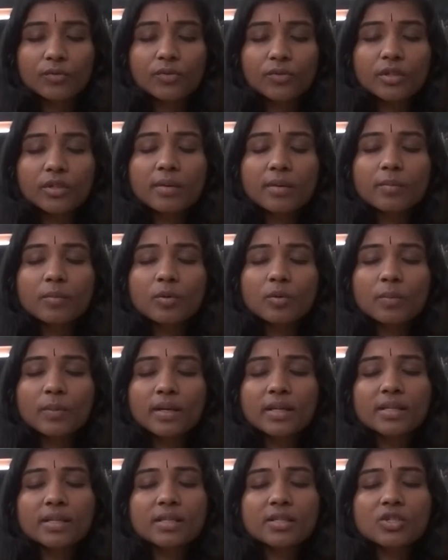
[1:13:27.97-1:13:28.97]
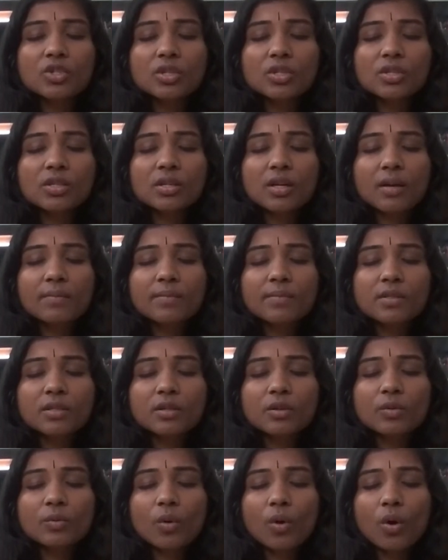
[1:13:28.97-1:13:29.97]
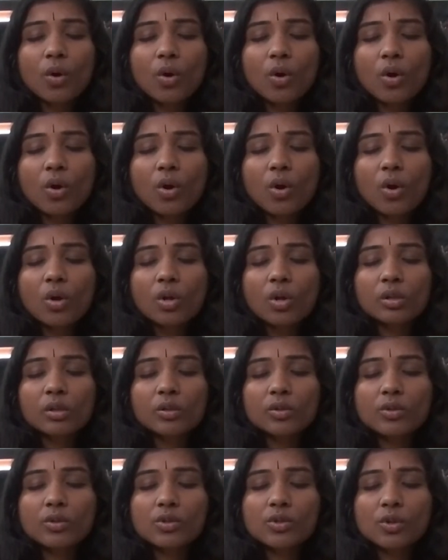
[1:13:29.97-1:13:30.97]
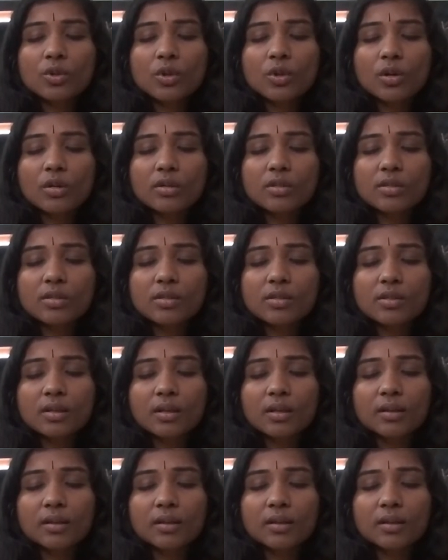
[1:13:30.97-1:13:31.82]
For a moment, just observe all those thoughts.